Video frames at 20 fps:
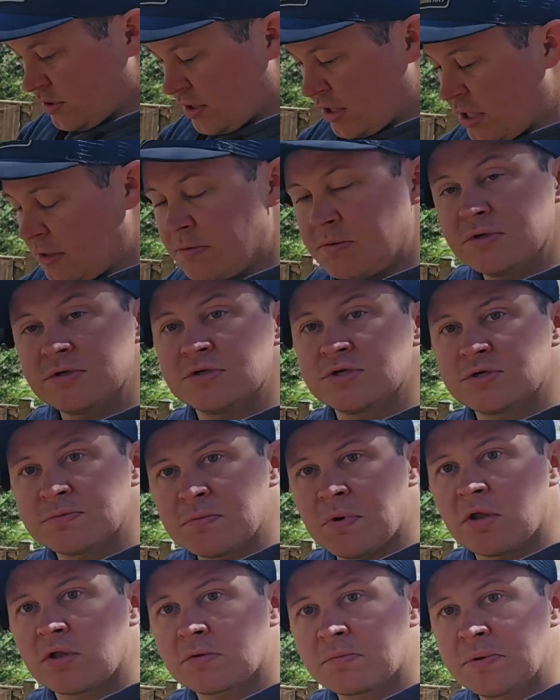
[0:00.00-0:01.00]
So I'll keep using
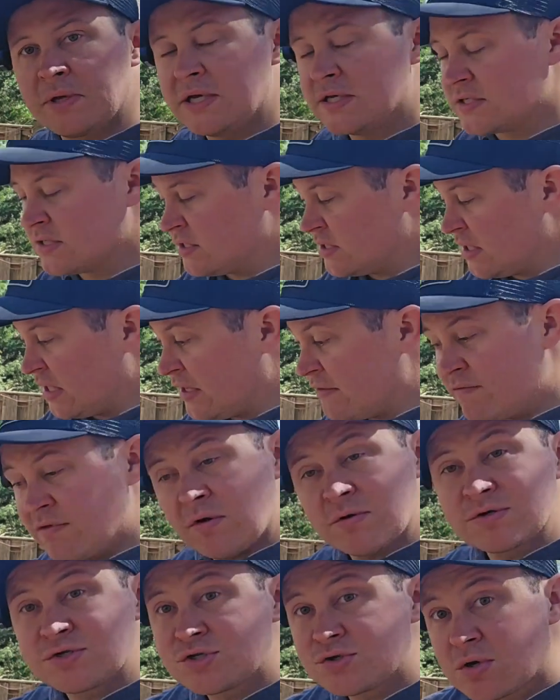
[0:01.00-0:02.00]
smaller pieces, and
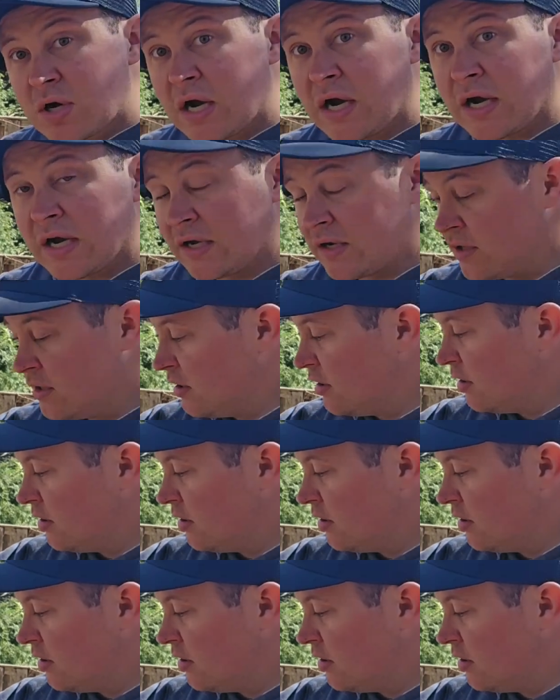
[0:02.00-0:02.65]
even though it's dry,